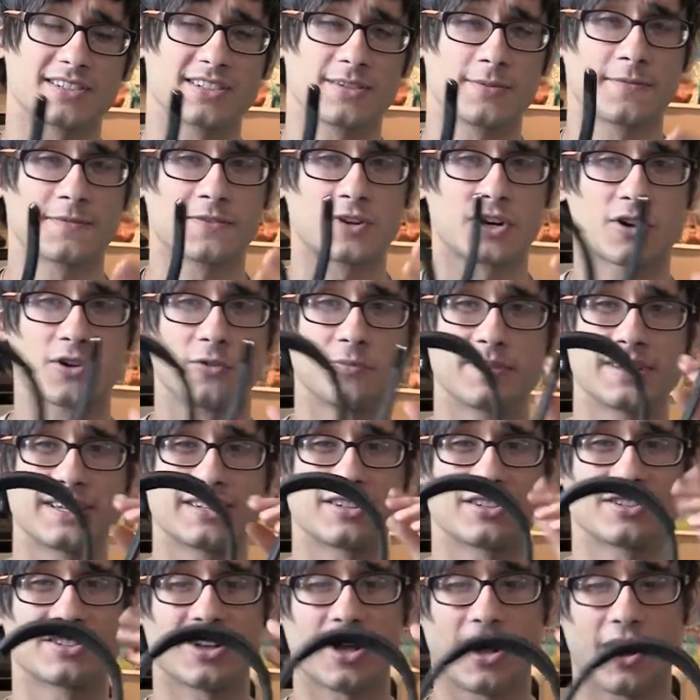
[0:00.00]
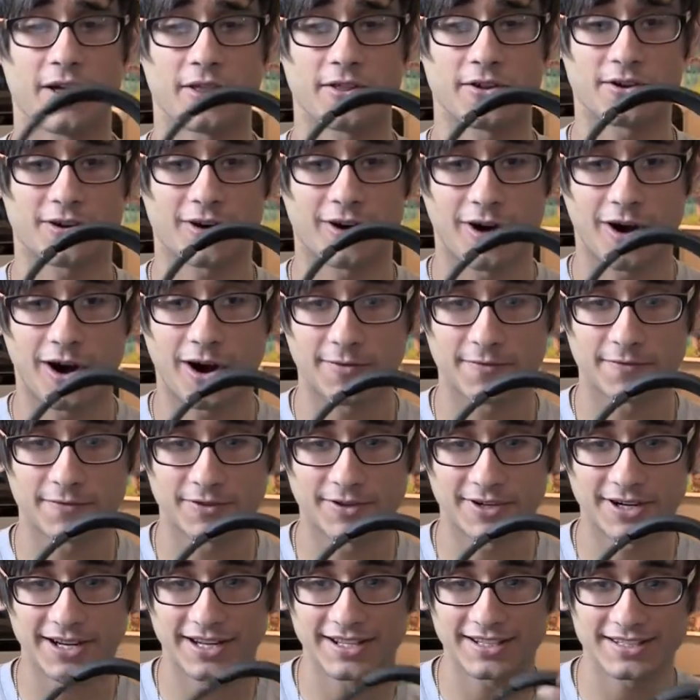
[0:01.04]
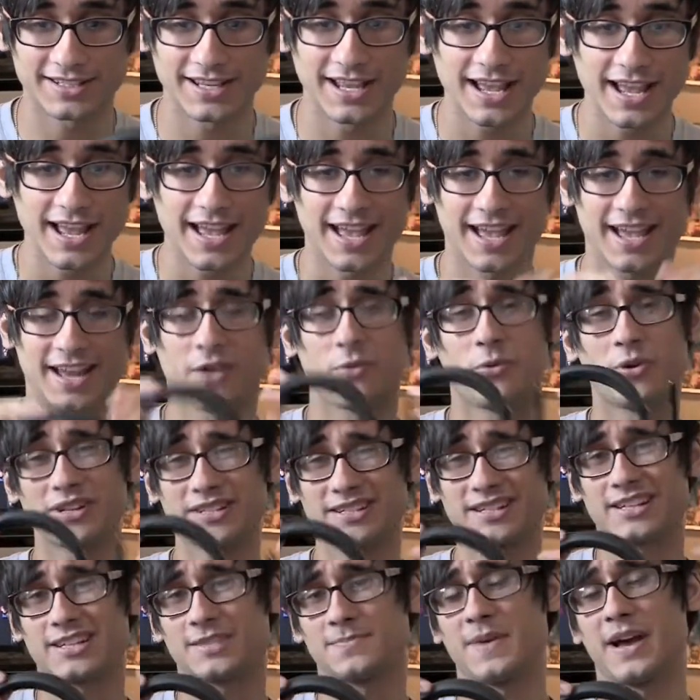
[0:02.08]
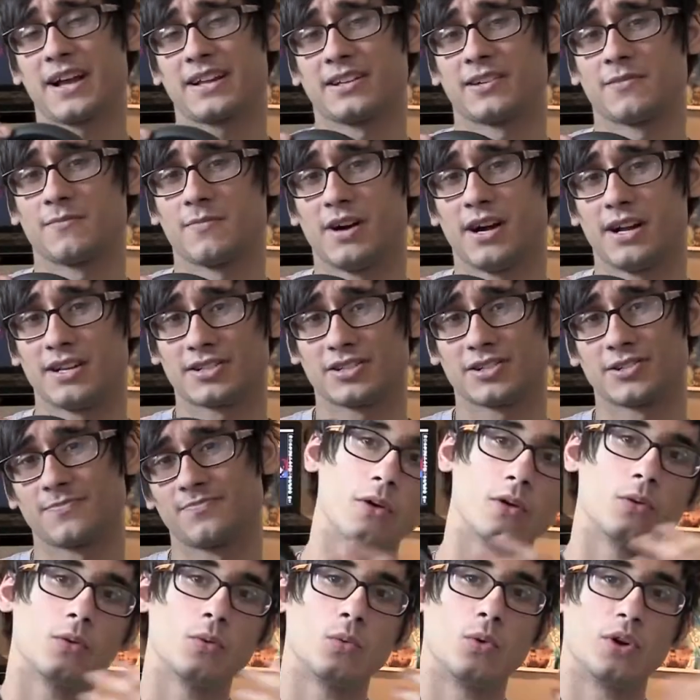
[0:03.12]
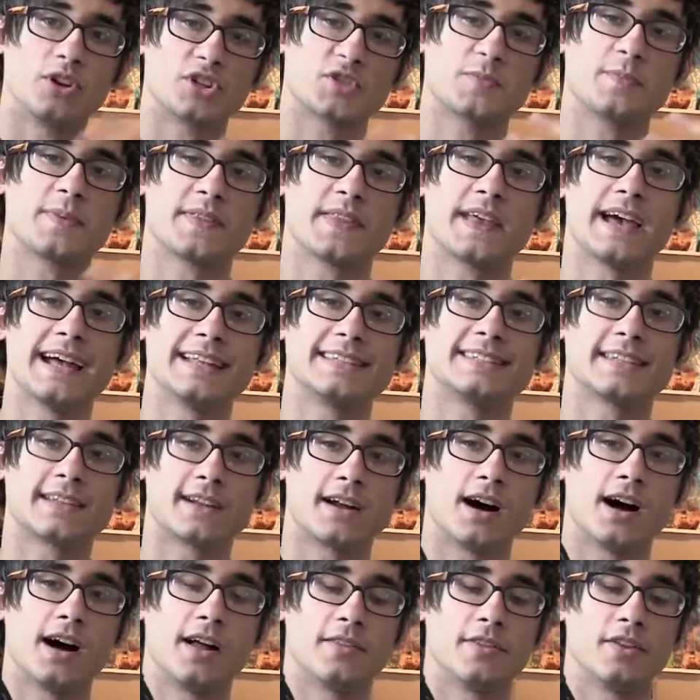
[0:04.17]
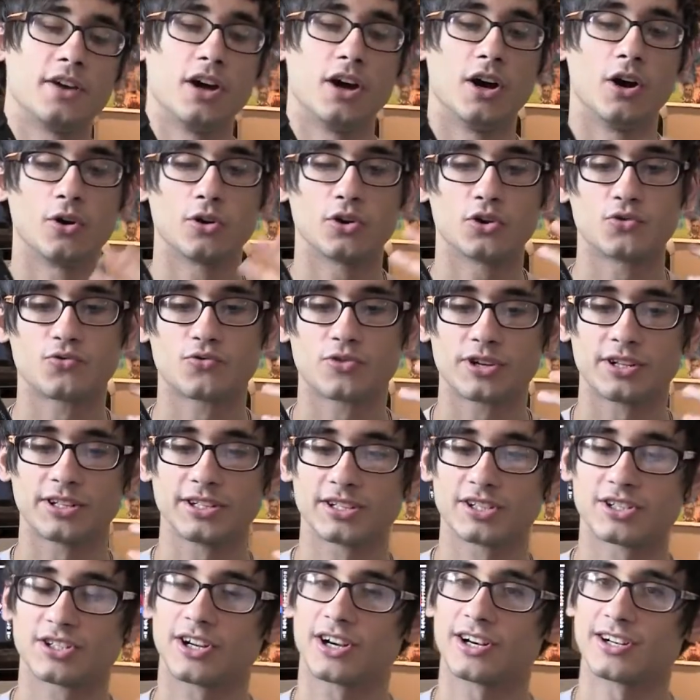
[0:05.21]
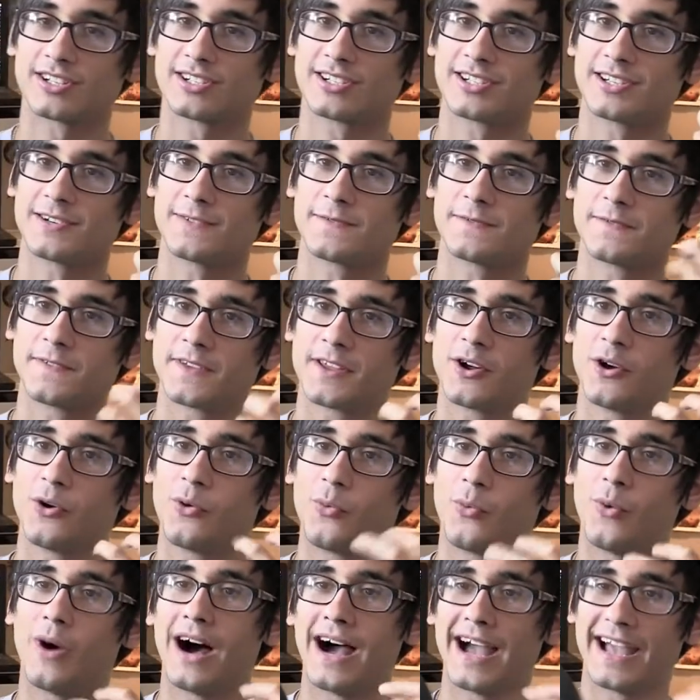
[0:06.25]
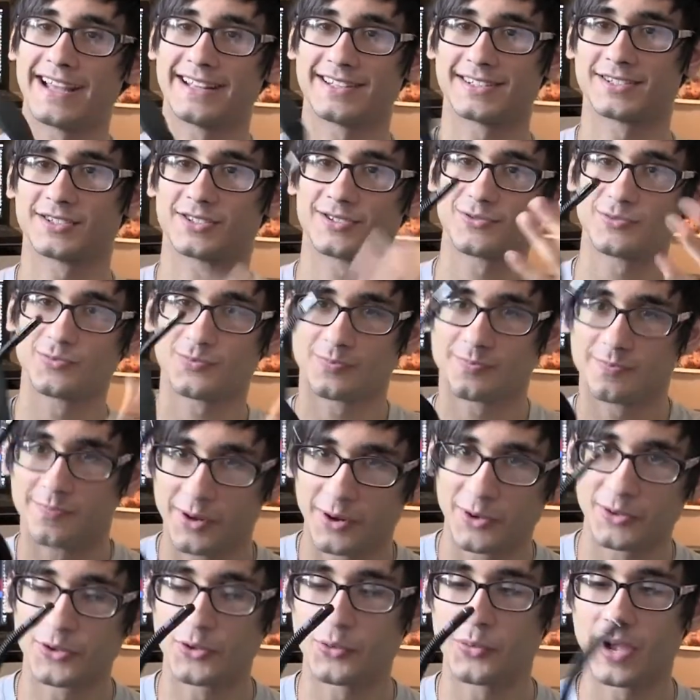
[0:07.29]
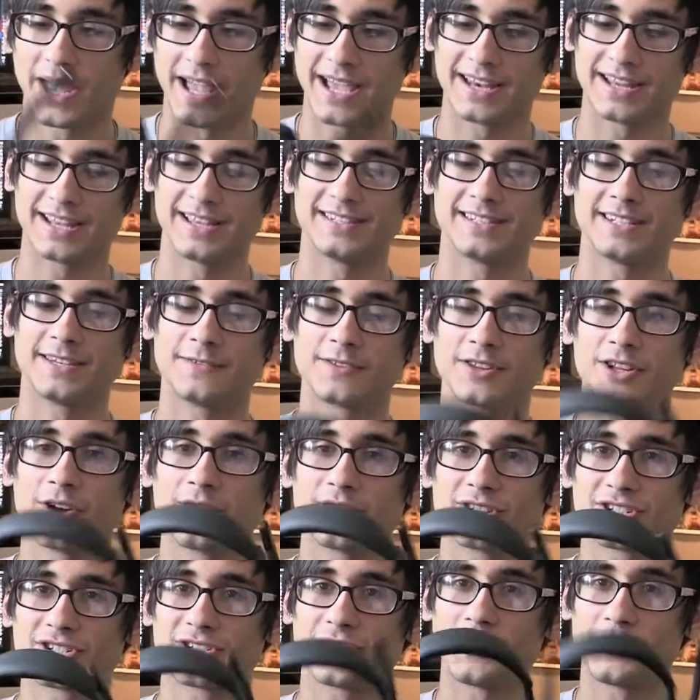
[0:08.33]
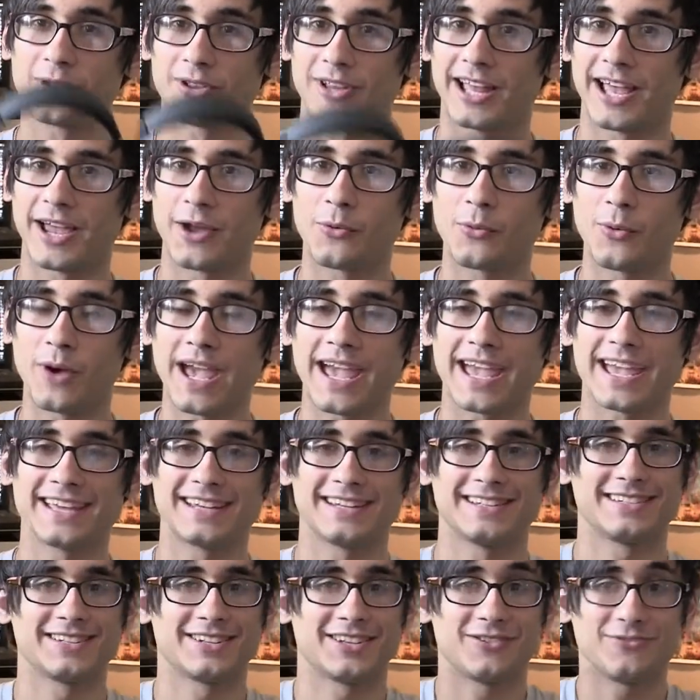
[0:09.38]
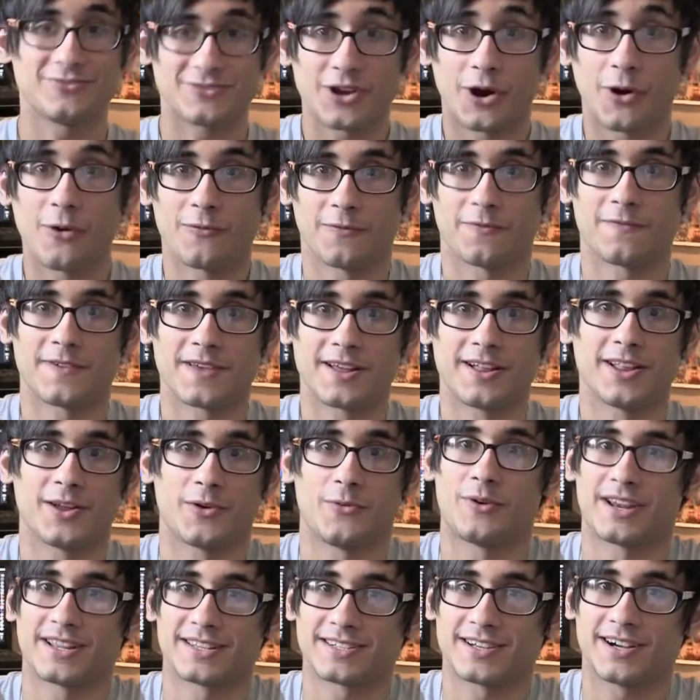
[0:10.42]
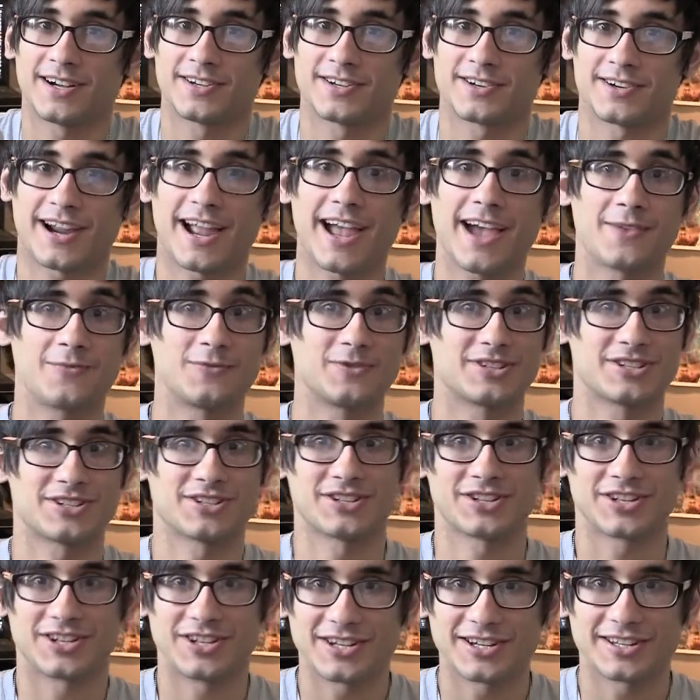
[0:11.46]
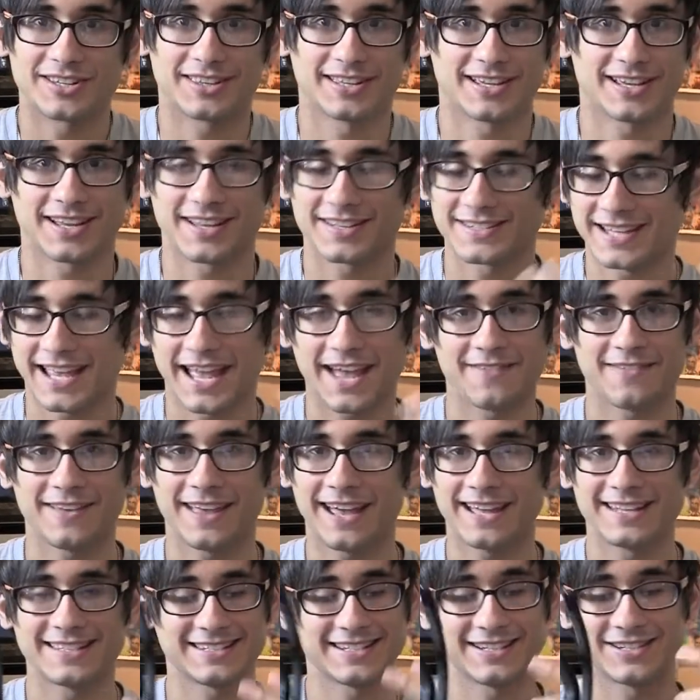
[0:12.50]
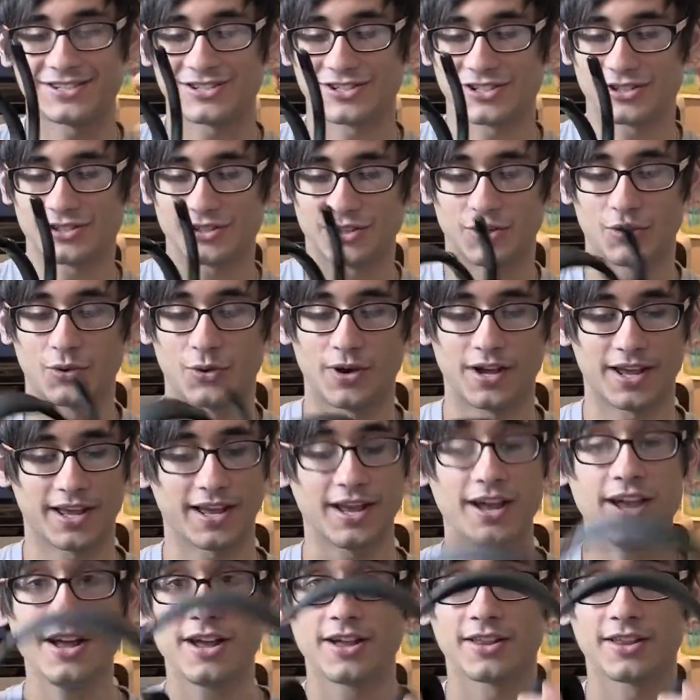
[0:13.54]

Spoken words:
some of Turtle Beach's other offerings, and I wasn't expecting much. Once you put the headset on, though, you really start to feel why it's built the way it is. Even though it's so lightweight, you don't feel it when it's on your head, which is a good thing because a heavy headset is just annoying.